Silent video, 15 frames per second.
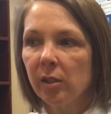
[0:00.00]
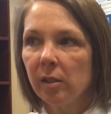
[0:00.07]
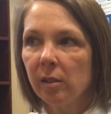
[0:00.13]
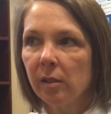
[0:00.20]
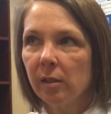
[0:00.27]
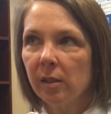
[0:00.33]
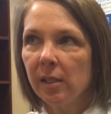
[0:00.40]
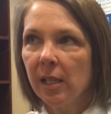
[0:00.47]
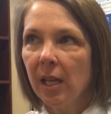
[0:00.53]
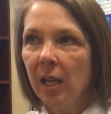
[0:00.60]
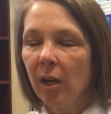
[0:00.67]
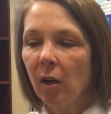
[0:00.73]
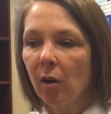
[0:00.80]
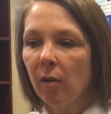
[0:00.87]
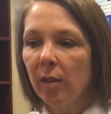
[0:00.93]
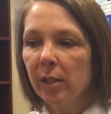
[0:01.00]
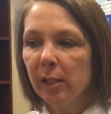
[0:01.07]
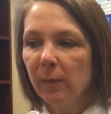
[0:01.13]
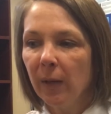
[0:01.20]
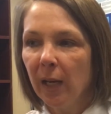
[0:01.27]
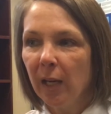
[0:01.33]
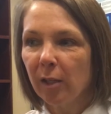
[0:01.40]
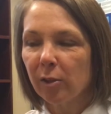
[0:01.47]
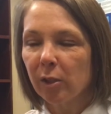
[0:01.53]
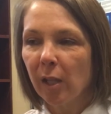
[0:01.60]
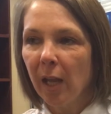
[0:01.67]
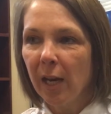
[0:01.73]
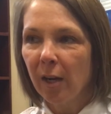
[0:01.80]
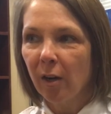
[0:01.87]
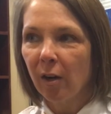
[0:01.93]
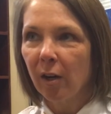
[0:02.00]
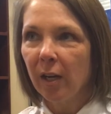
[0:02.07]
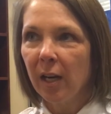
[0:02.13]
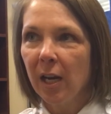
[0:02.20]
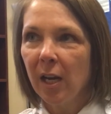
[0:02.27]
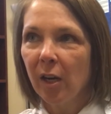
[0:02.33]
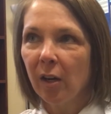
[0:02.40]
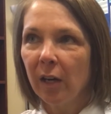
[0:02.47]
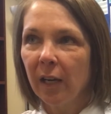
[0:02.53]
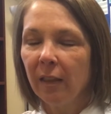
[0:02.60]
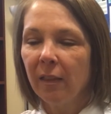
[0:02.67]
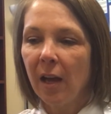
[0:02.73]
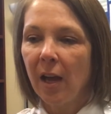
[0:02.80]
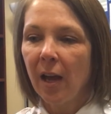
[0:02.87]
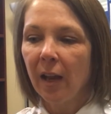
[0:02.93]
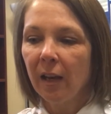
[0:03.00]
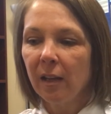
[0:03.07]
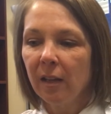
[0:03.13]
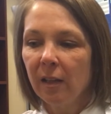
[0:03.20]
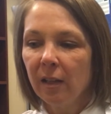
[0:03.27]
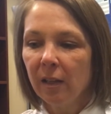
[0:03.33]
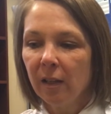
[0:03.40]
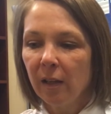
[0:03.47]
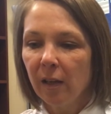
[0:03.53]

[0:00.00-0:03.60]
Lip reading: Just seeing her this many years later and hearing that,